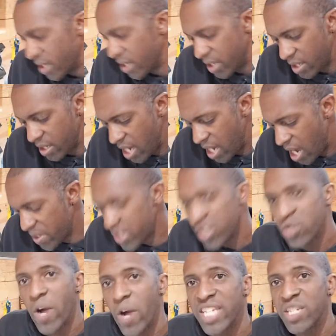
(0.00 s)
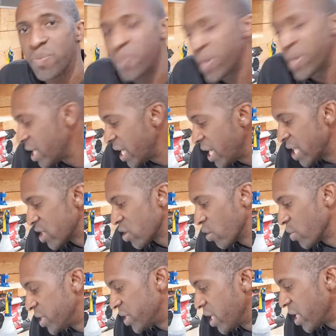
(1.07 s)
how much do I spend?
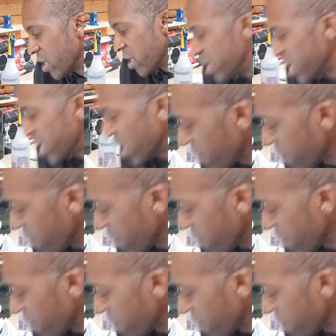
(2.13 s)
So Dylan